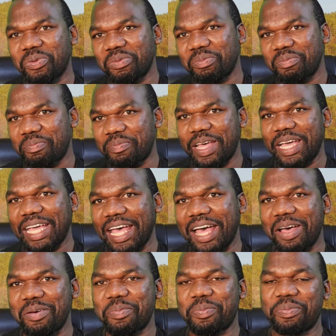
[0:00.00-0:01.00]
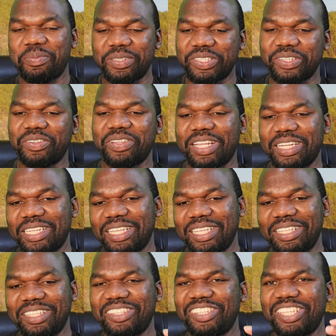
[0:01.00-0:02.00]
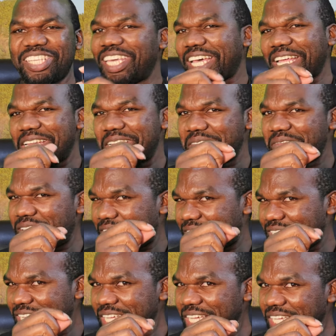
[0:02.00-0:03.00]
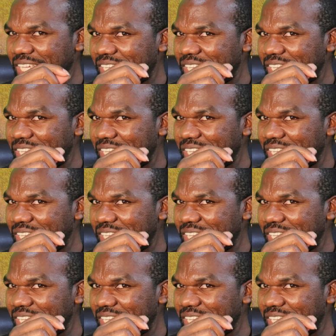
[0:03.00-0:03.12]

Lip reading: back up so that he can have that,